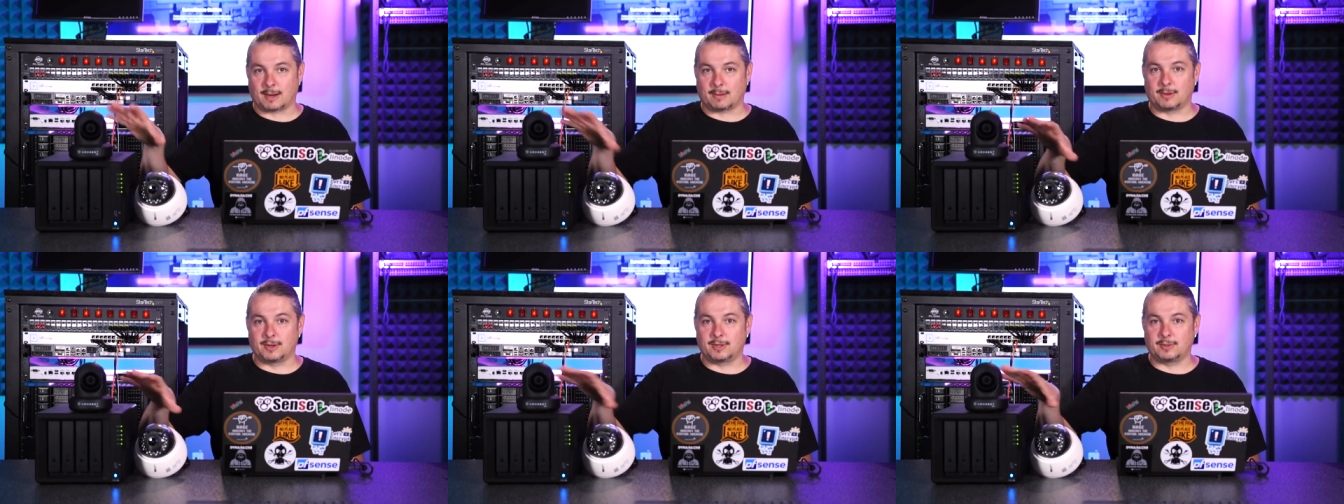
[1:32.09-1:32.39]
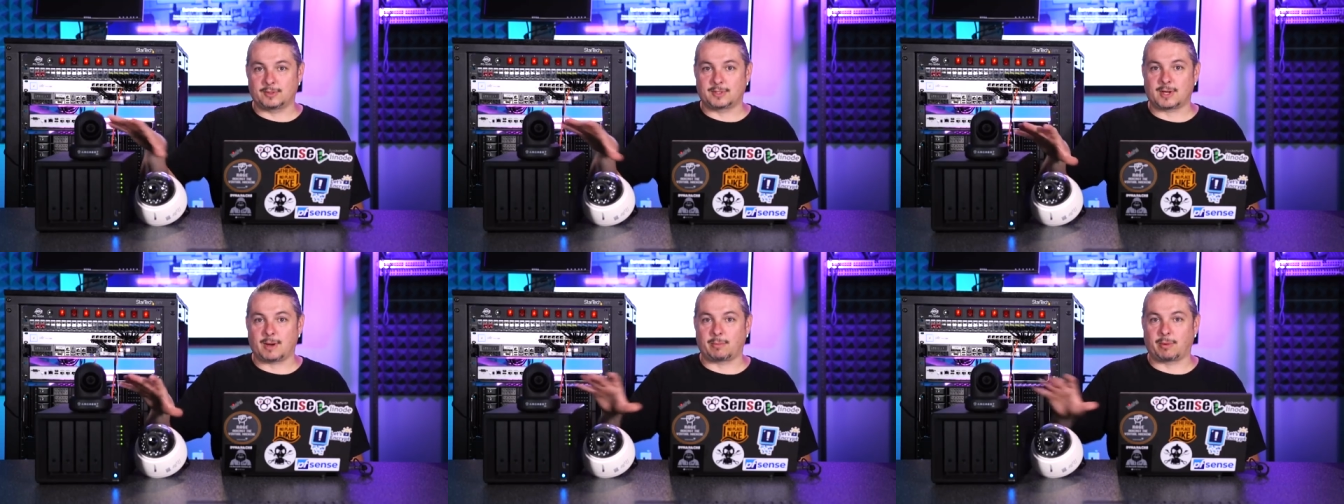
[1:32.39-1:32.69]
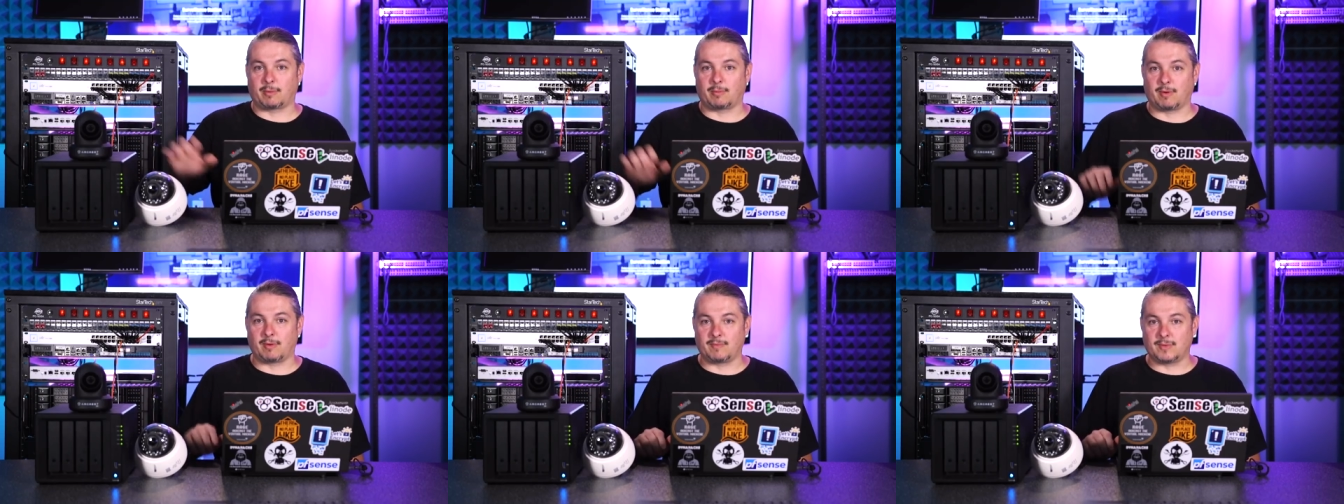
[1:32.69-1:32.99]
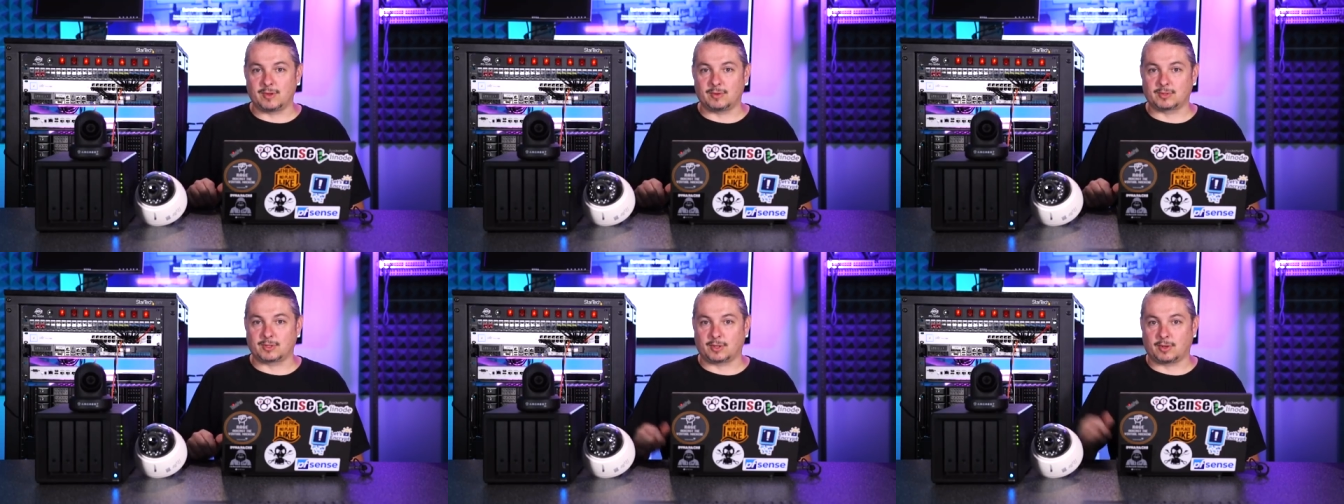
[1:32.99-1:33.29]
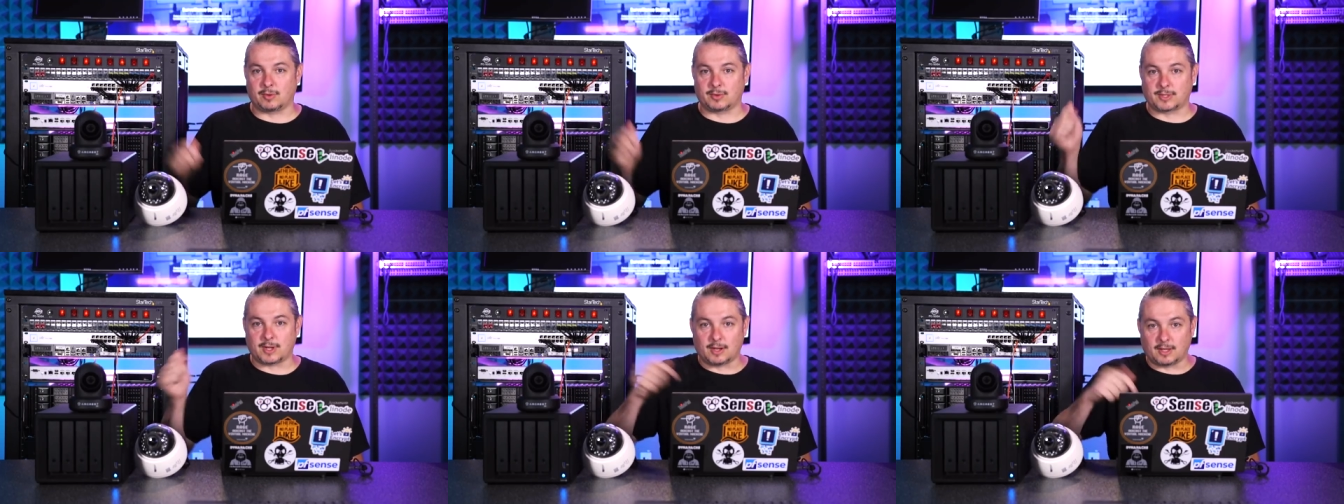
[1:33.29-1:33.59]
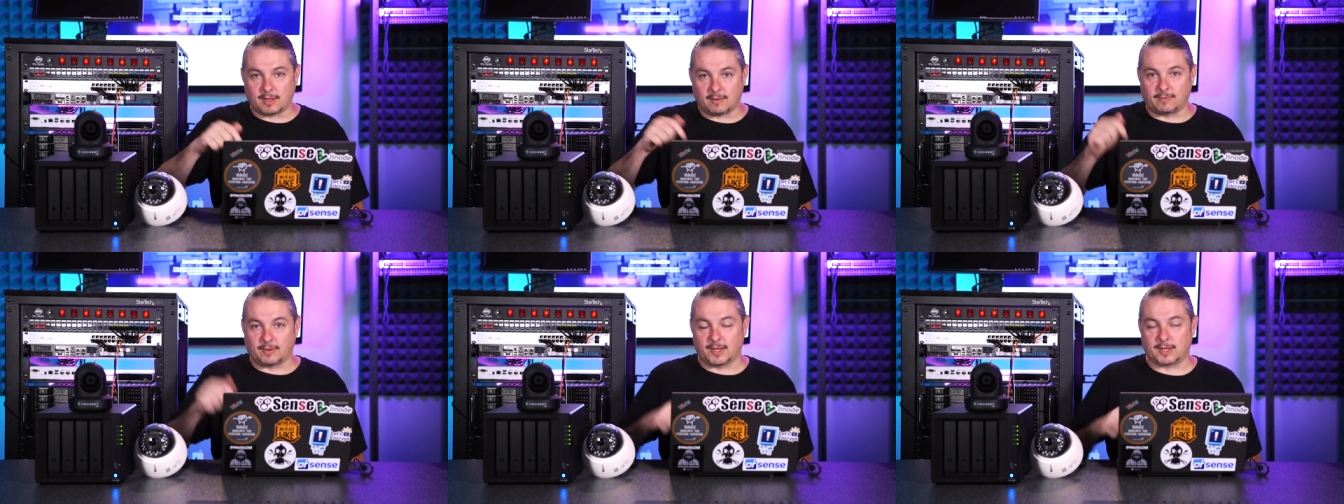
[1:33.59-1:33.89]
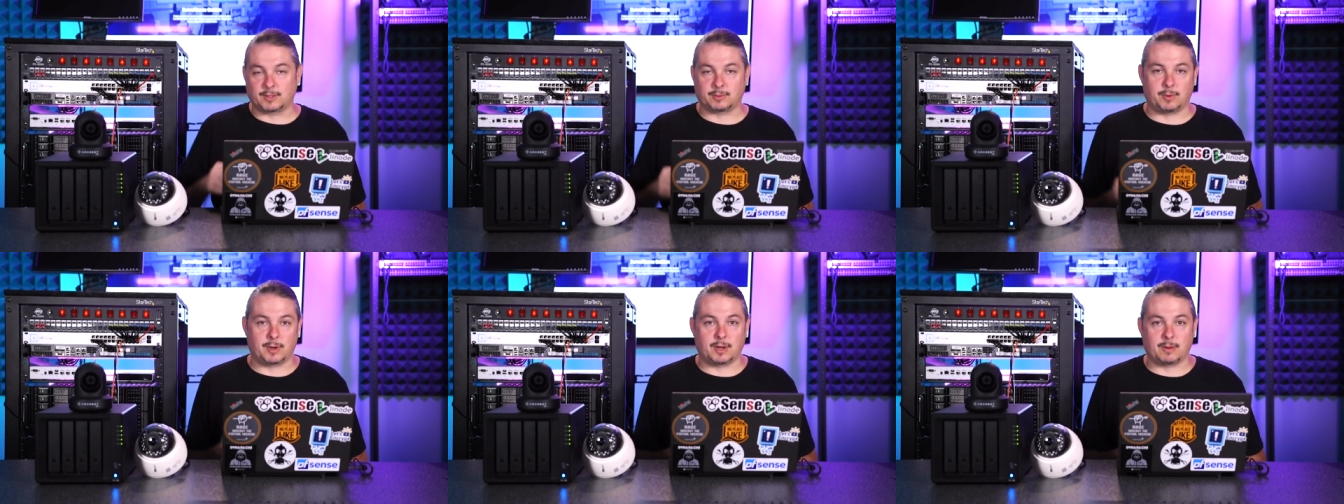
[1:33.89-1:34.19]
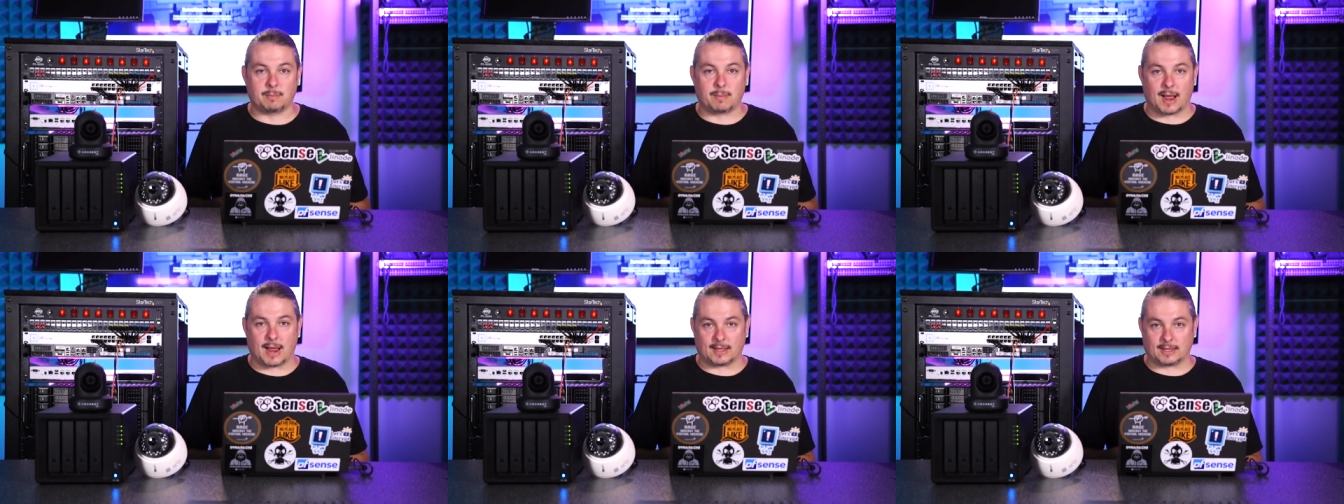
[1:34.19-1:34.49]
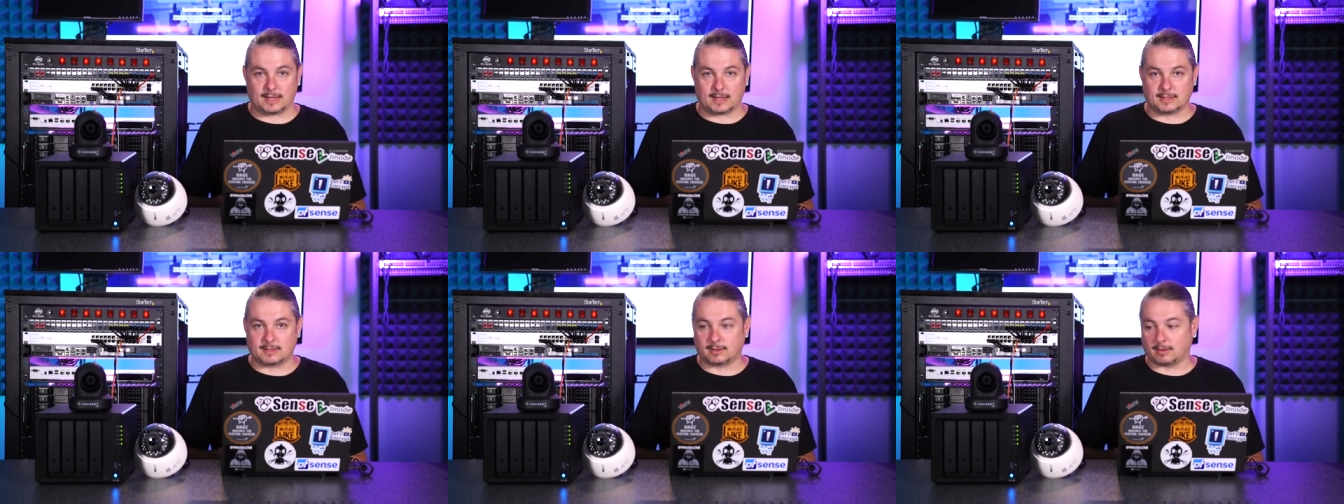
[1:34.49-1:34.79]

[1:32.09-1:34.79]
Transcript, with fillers: I'm going to do separate reviews of those, and I'll leave links where you can buy these.